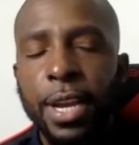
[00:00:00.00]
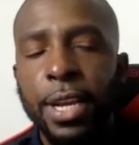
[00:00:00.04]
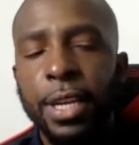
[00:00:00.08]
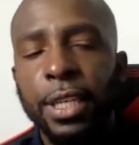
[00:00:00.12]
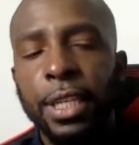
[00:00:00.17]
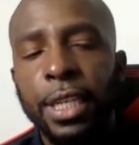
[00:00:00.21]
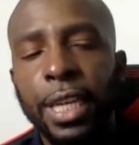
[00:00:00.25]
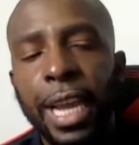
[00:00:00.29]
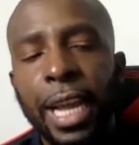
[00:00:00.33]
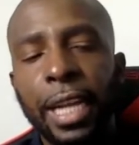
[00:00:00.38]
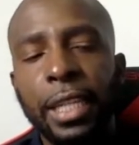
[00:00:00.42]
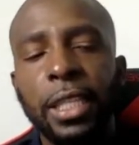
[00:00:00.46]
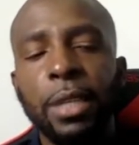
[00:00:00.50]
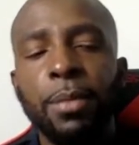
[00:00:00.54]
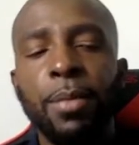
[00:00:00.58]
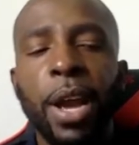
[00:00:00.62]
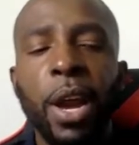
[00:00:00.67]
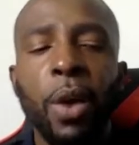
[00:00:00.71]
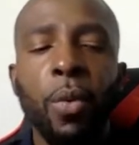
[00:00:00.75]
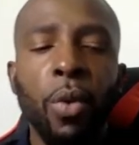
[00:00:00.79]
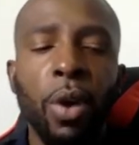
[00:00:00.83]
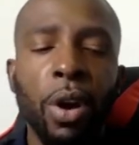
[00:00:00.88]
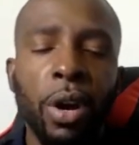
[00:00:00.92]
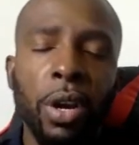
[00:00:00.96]
She had
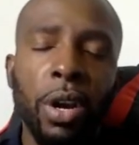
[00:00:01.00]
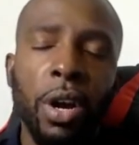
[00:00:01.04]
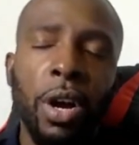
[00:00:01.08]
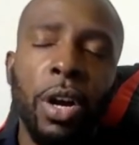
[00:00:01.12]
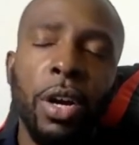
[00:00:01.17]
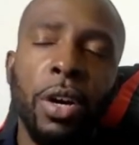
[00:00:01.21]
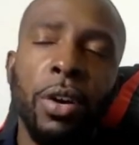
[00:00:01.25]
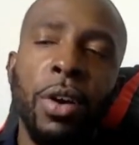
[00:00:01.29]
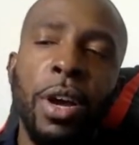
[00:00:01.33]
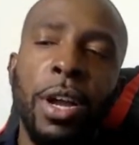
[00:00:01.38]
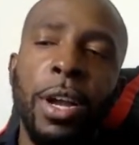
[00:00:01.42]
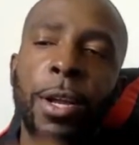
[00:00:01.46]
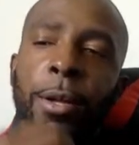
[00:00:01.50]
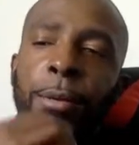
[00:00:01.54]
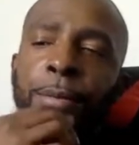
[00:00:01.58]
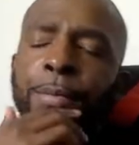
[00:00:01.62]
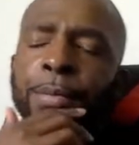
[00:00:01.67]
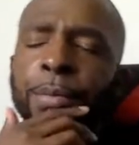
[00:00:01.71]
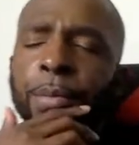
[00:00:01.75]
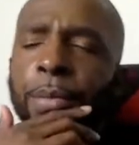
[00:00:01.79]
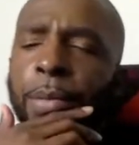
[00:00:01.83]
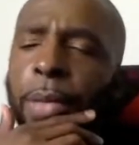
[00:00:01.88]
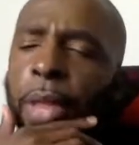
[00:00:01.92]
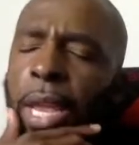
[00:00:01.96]
somebody working on her credit,
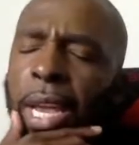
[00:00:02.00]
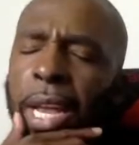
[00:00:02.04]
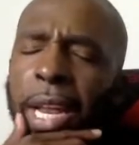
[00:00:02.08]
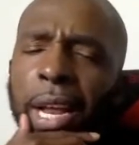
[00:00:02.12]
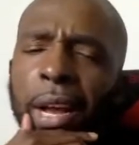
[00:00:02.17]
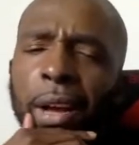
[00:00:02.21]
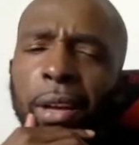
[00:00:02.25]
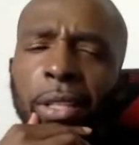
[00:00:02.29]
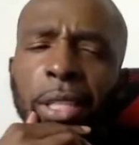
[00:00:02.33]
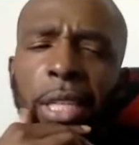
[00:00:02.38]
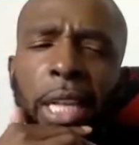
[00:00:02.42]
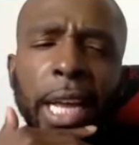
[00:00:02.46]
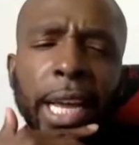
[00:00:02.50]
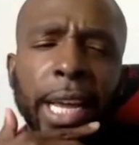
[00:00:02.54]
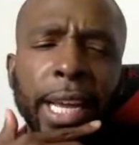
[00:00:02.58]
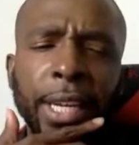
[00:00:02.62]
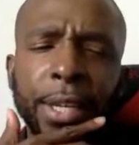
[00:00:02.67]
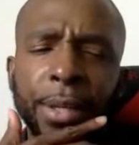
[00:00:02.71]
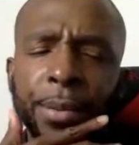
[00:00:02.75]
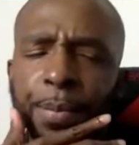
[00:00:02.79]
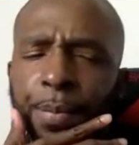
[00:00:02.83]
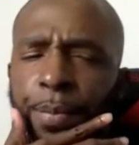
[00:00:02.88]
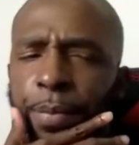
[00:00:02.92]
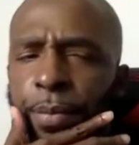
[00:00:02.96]
and I was
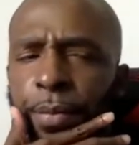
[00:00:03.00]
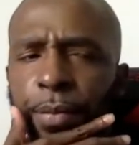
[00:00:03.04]
like,